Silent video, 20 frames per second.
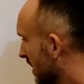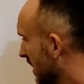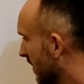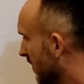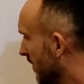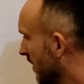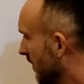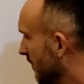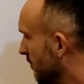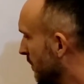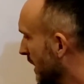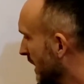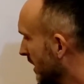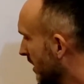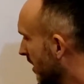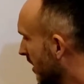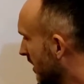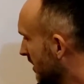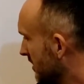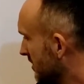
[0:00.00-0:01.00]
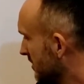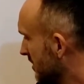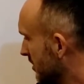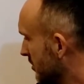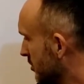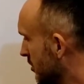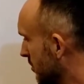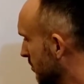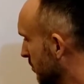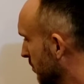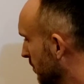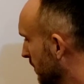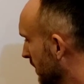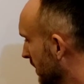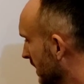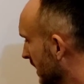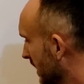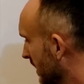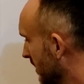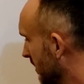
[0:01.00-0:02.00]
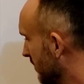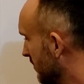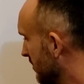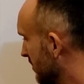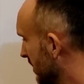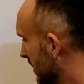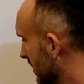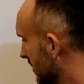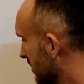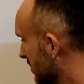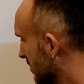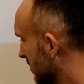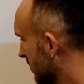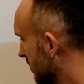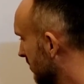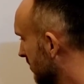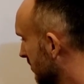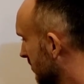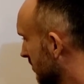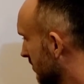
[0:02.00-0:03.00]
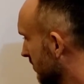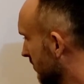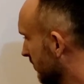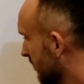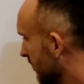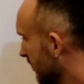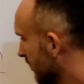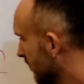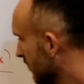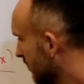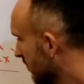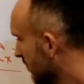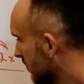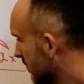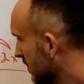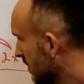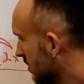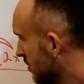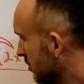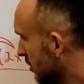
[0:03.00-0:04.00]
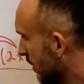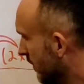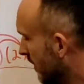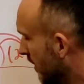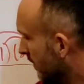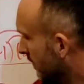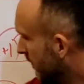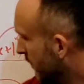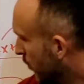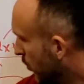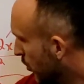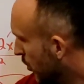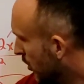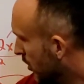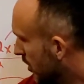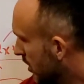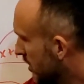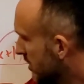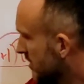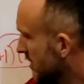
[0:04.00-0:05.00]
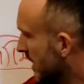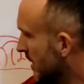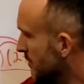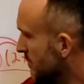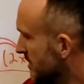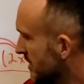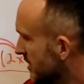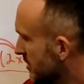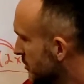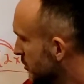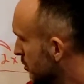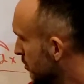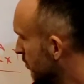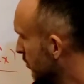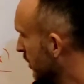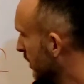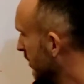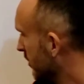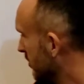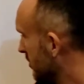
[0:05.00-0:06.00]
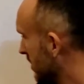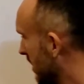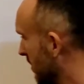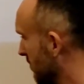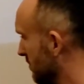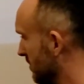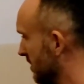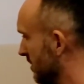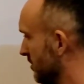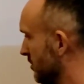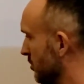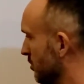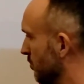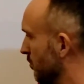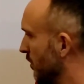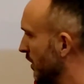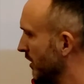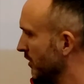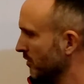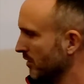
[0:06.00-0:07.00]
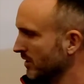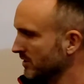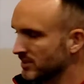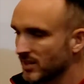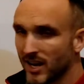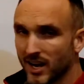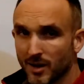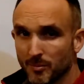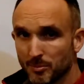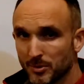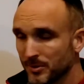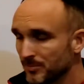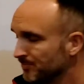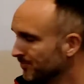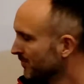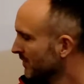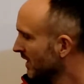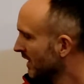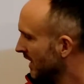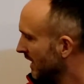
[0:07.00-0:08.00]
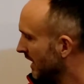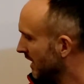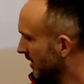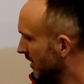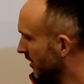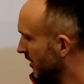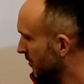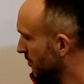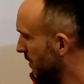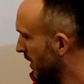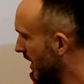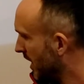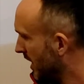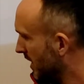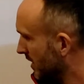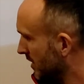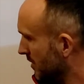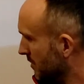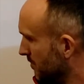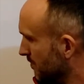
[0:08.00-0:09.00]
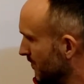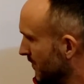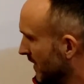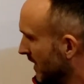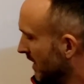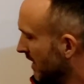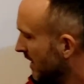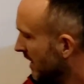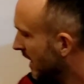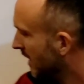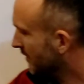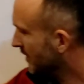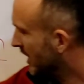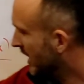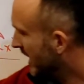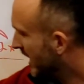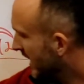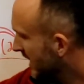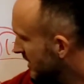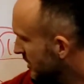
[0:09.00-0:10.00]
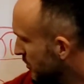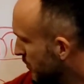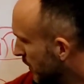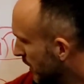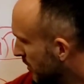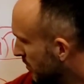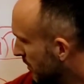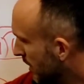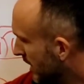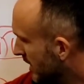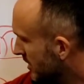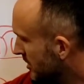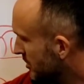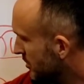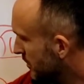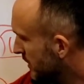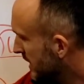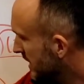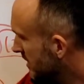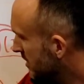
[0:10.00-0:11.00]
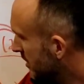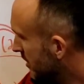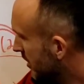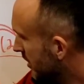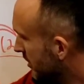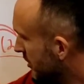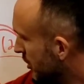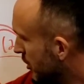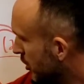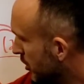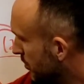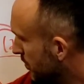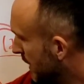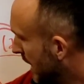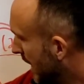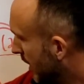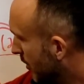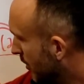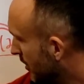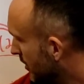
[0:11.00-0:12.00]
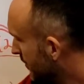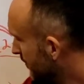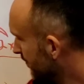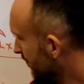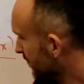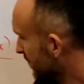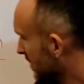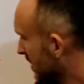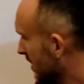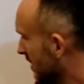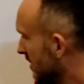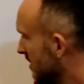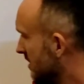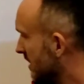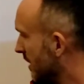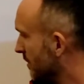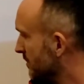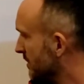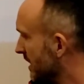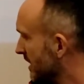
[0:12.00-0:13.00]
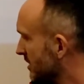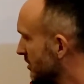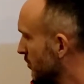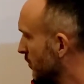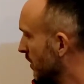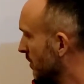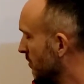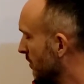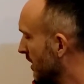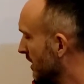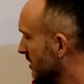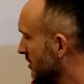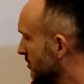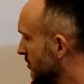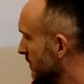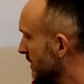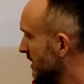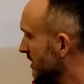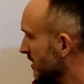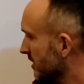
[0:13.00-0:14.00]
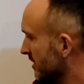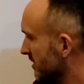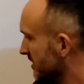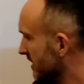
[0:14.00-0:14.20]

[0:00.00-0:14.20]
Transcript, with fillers: And then my constant term would be negative 6. So I've got 4 times this numerator times this numerator on top. And on the bottom, I've got x squared minus 3 to the third power times x squared minus 3 to the